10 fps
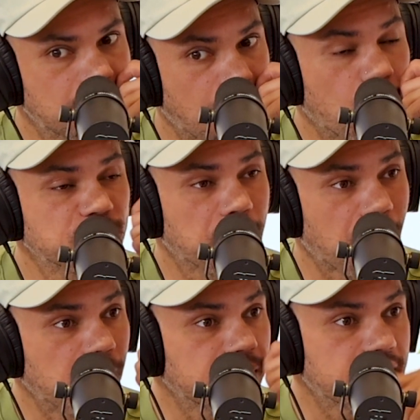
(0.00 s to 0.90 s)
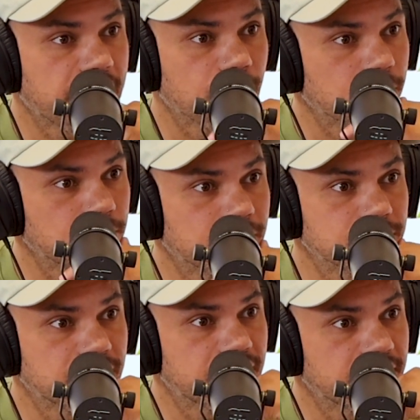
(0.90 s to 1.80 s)
I watched my mom kick heroin when I was
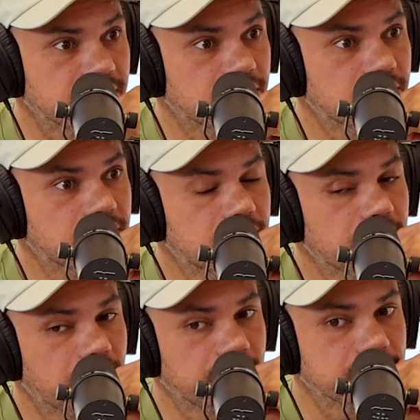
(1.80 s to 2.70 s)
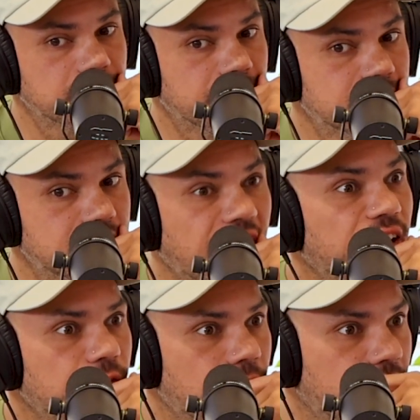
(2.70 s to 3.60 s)
a kid, and it's
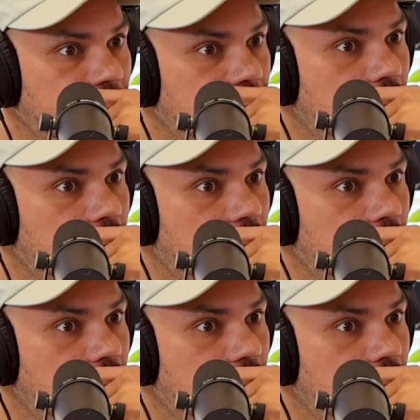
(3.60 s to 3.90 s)
terrifying.